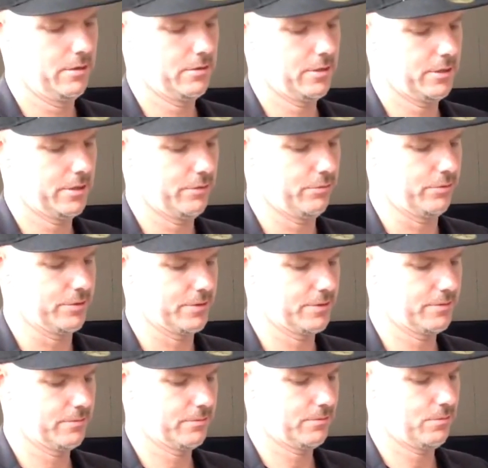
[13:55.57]
that there
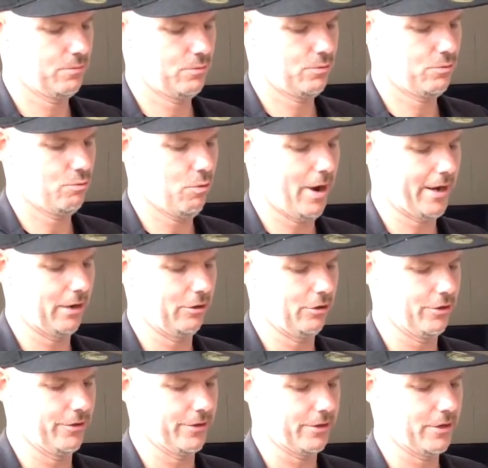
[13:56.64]
was quite a
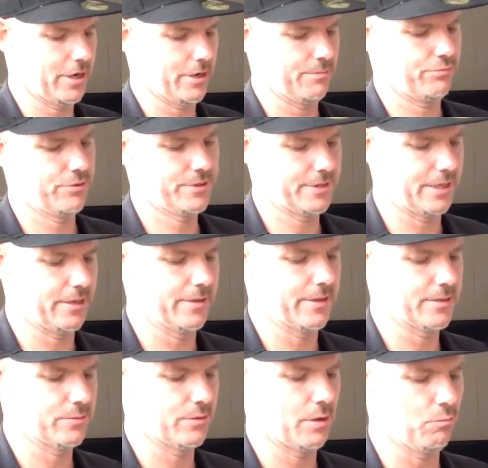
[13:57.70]
lot that kind of preceded
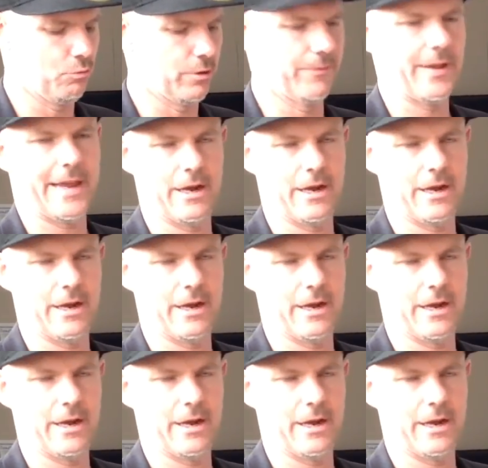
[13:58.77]
this that would have